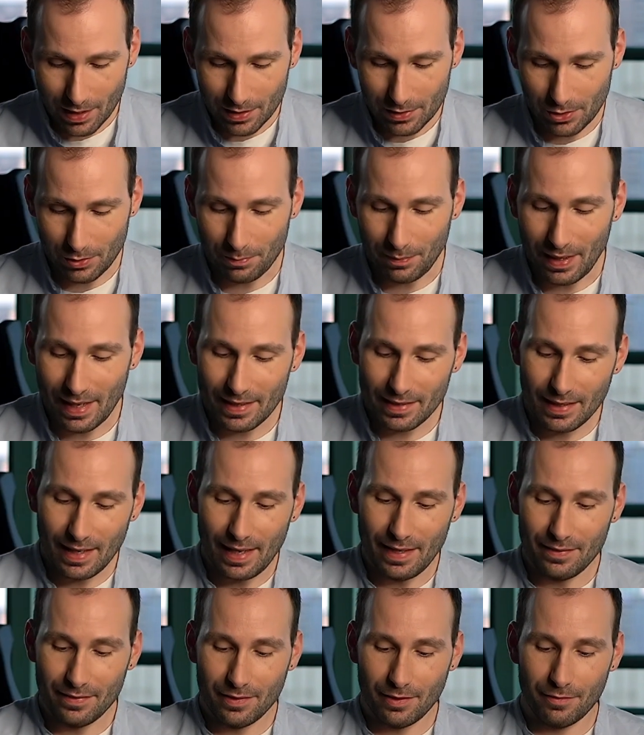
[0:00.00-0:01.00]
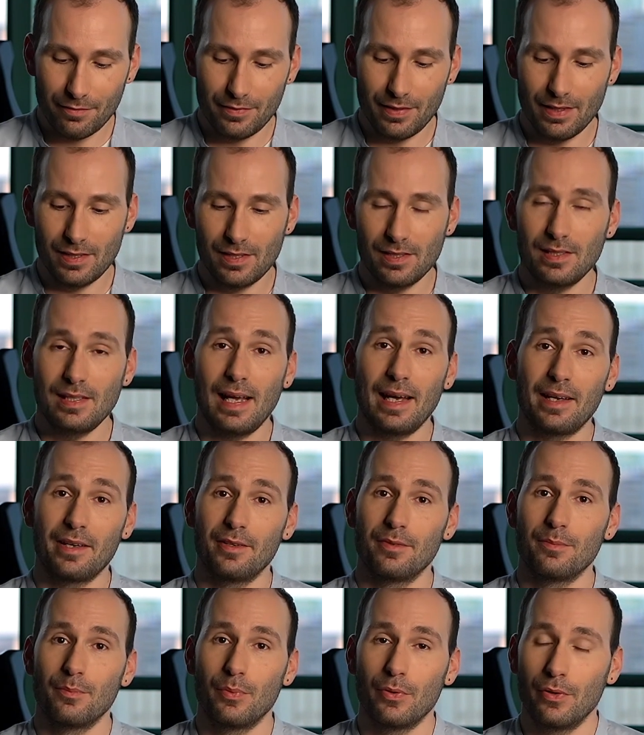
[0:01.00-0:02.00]
So by the end of this
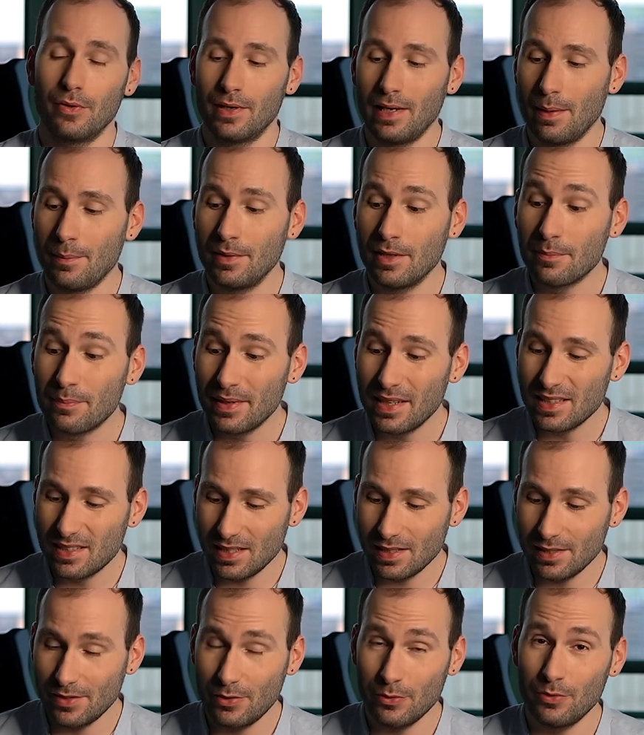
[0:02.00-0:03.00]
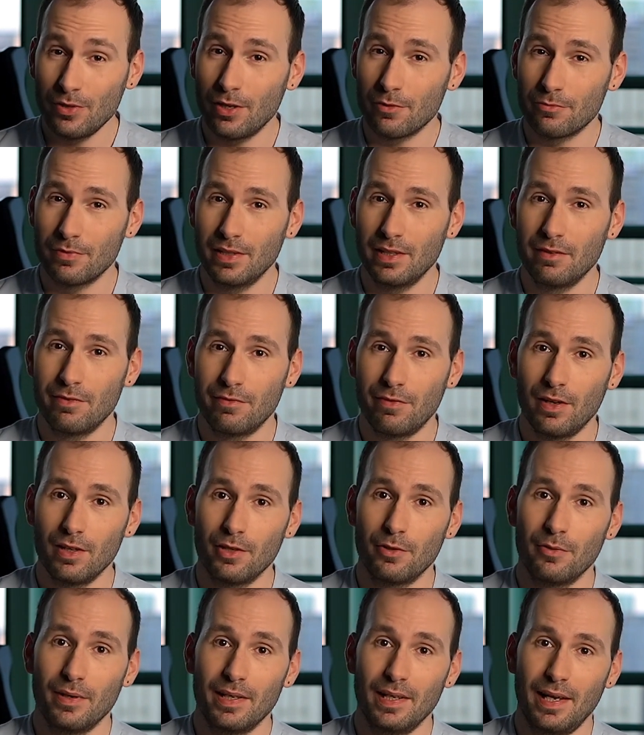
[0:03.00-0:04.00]
second book, I mean, the pieces do not really
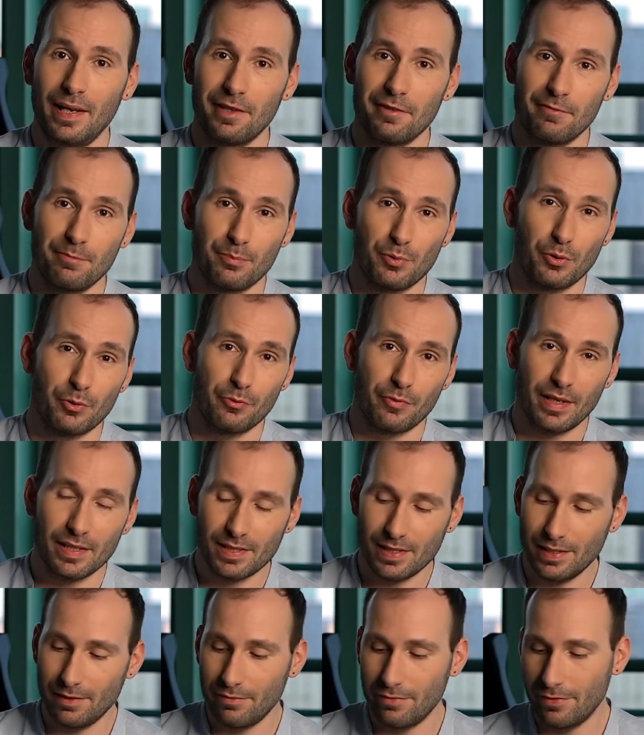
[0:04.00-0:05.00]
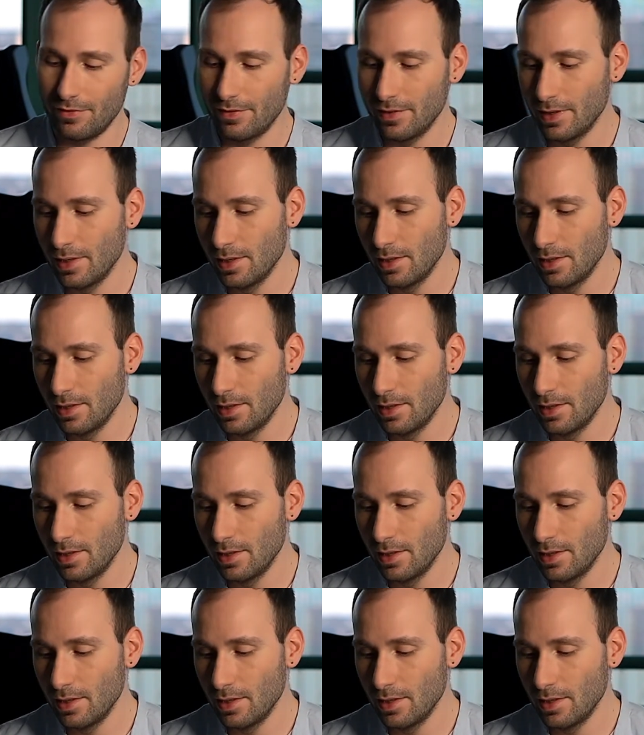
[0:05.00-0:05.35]
follow any kind of progressive